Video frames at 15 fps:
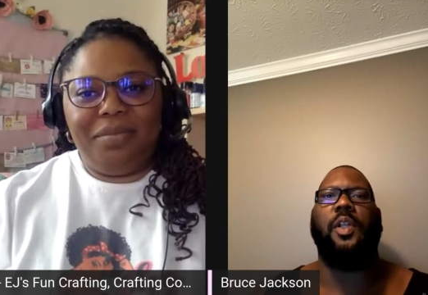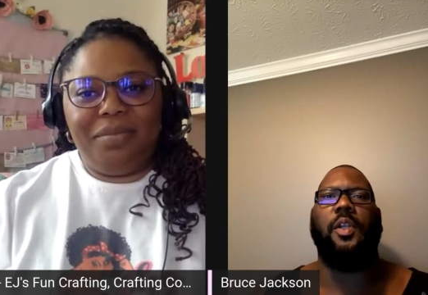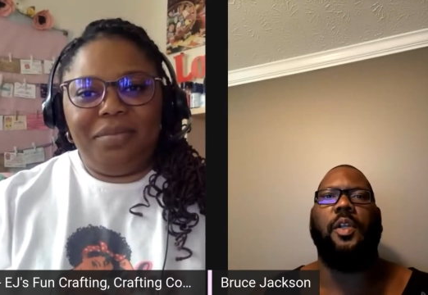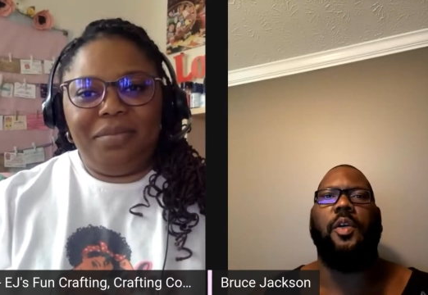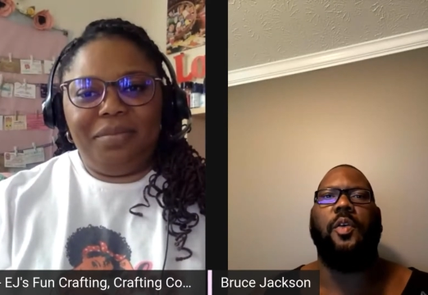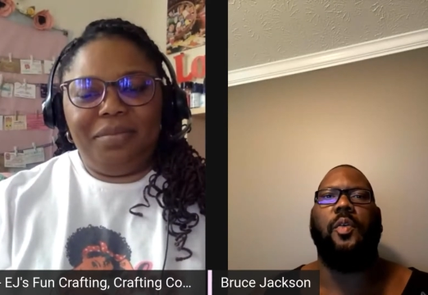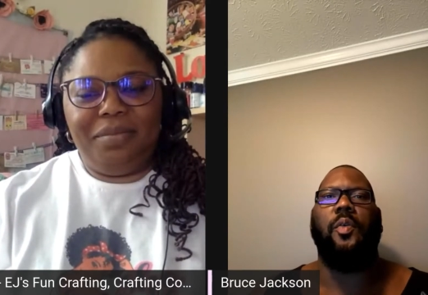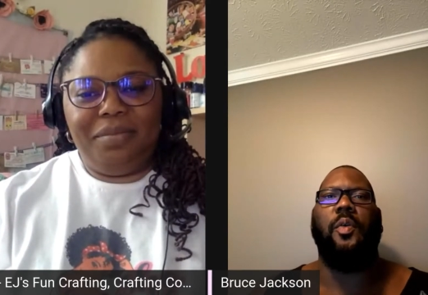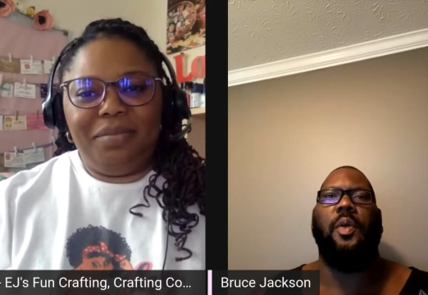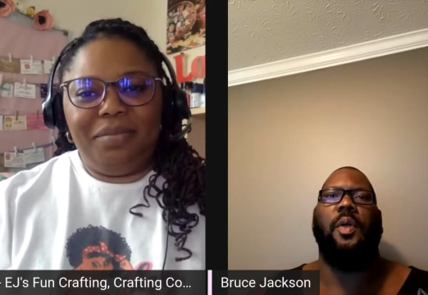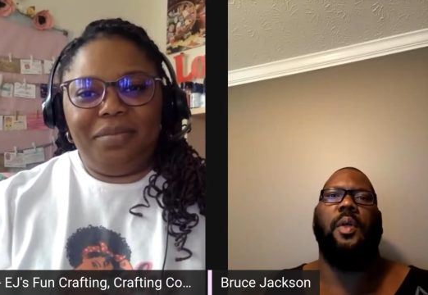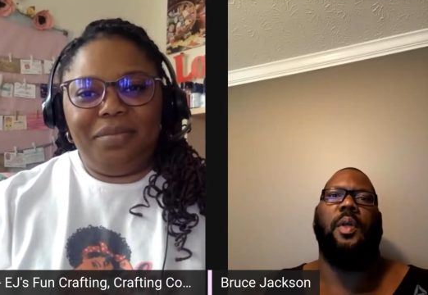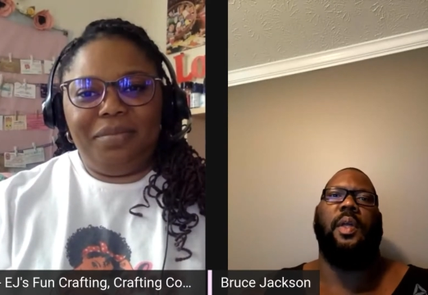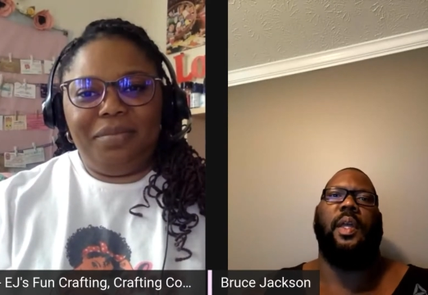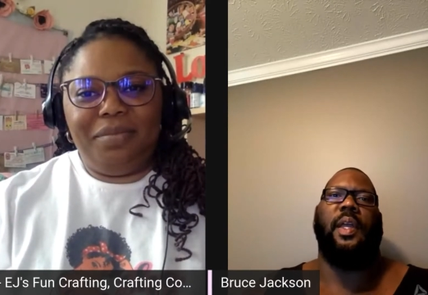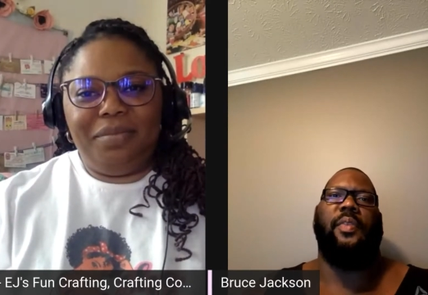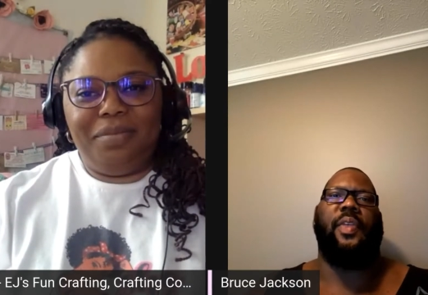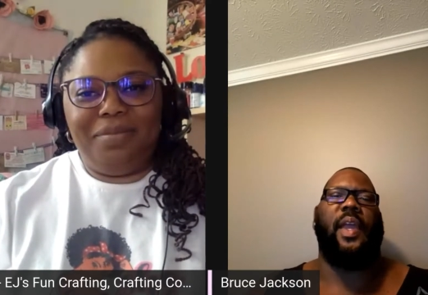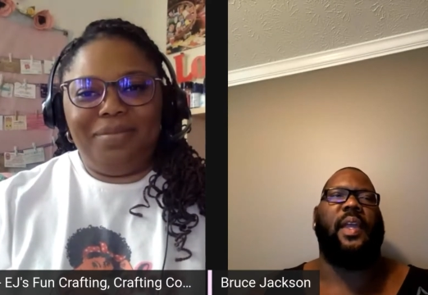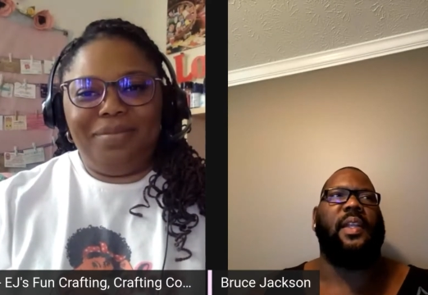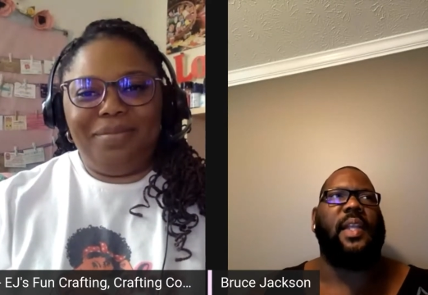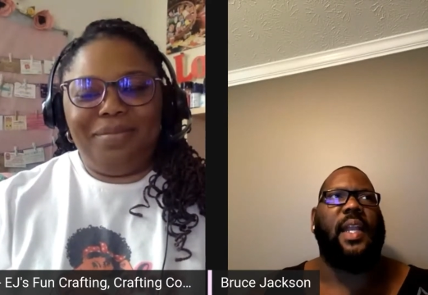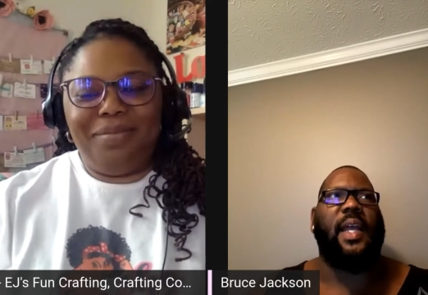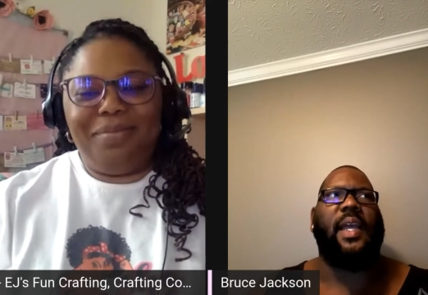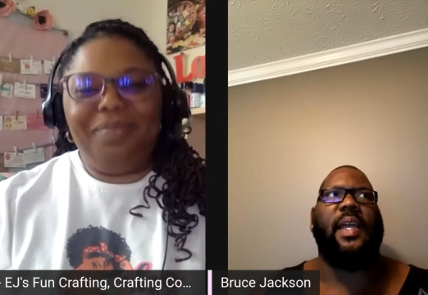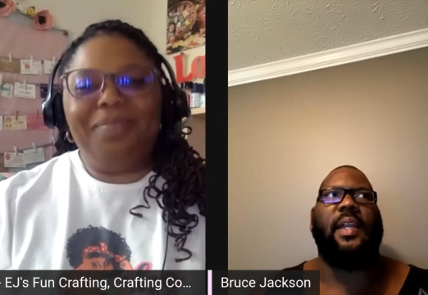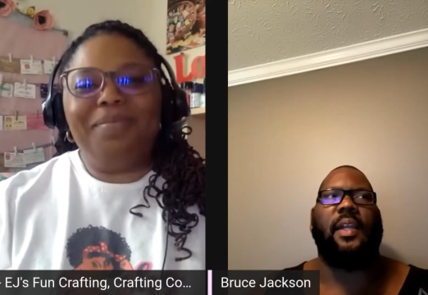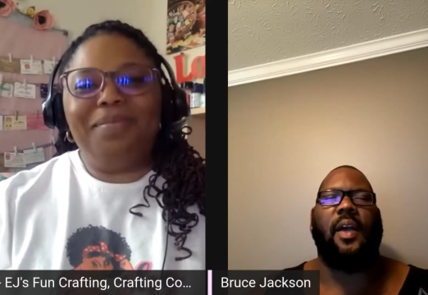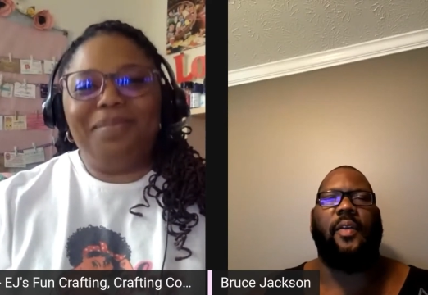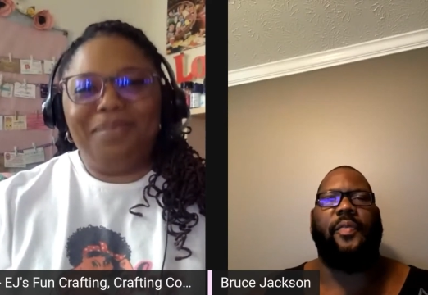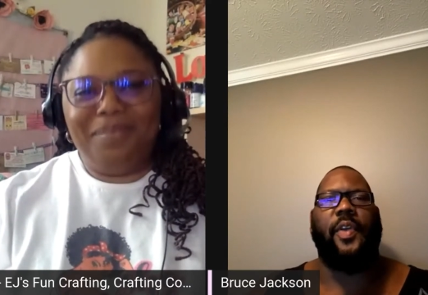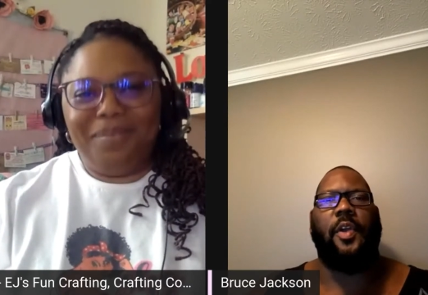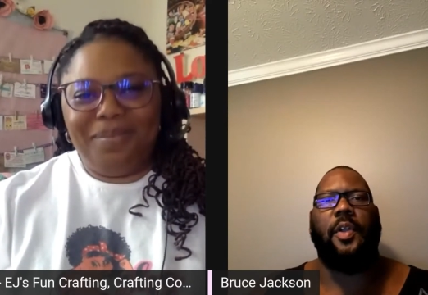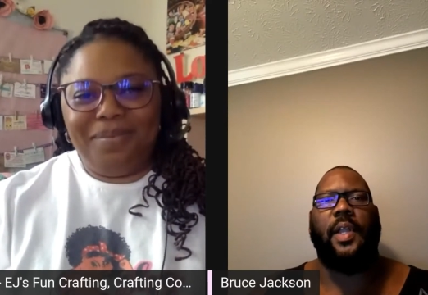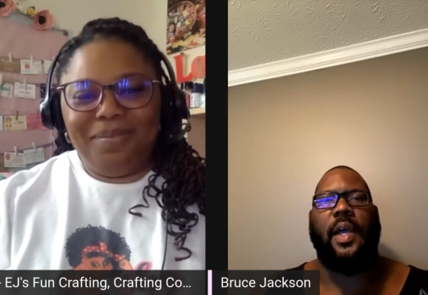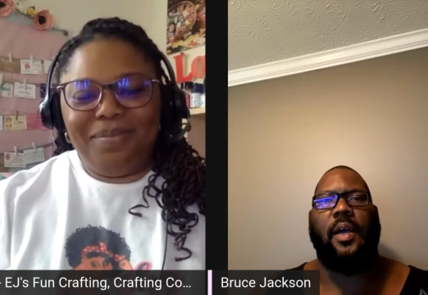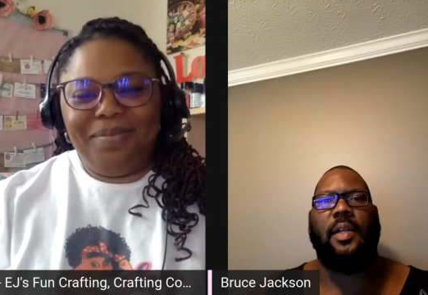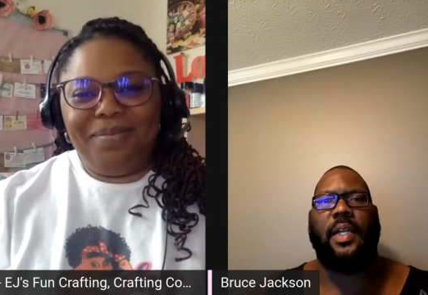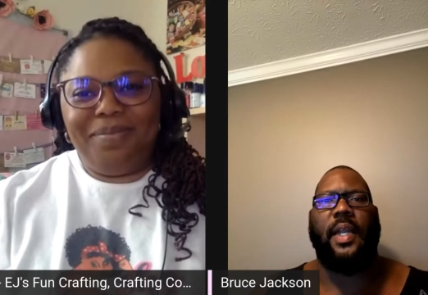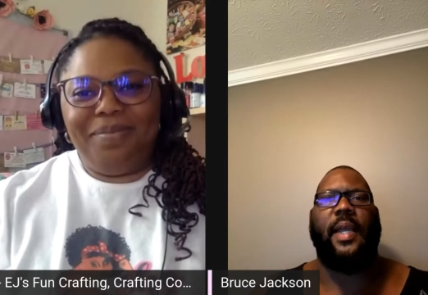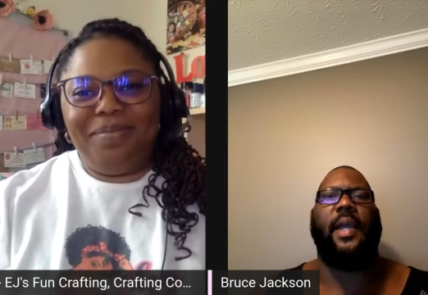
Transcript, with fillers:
Speaker 1: to do Thinking faking that I got it all figured out.